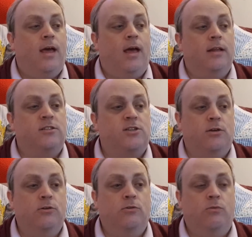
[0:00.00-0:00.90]
And
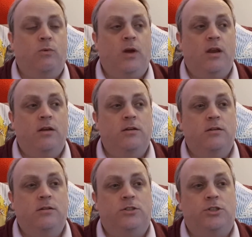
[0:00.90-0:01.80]
so
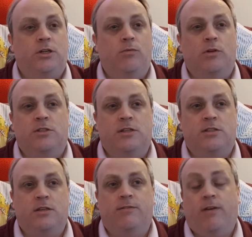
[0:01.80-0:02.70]
she wanted
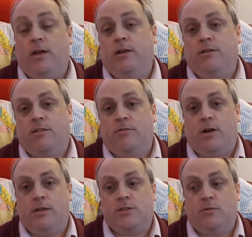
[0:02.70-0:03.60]
to find the
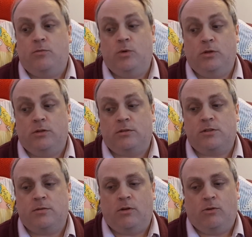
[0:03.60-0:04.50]
right wool
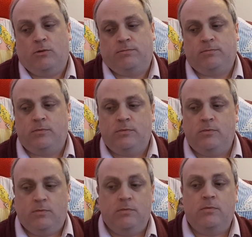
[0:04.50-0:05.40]
or
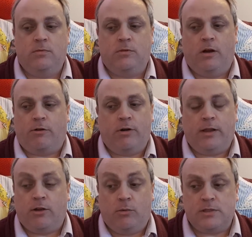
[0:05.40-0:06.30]

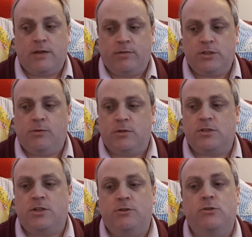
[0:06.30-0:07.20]
acrylic or whatever she wants
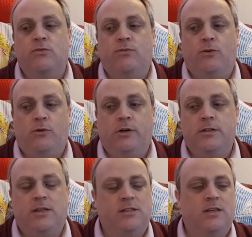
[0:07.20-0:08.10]
to use for
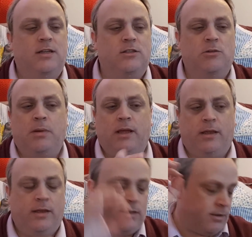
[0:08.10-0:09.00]
it. It's a little
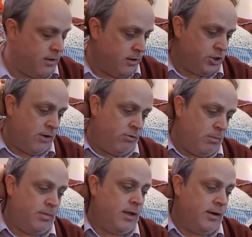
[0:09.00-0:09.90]
blanket, a
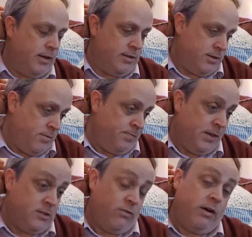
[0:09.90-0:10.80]
chevron blanket.
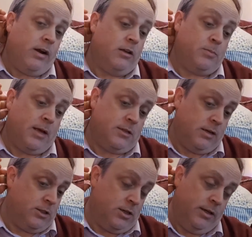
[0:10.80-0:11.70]
It's a very nice pattern
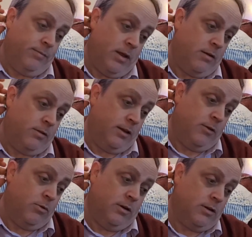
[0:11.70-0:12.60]
actually, and I think
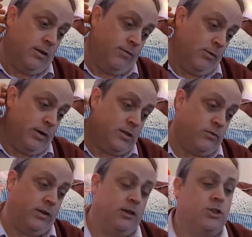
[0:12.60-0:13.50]
it will look lovely when it's
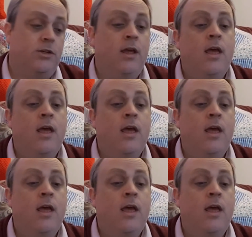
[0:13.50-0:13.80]
finished.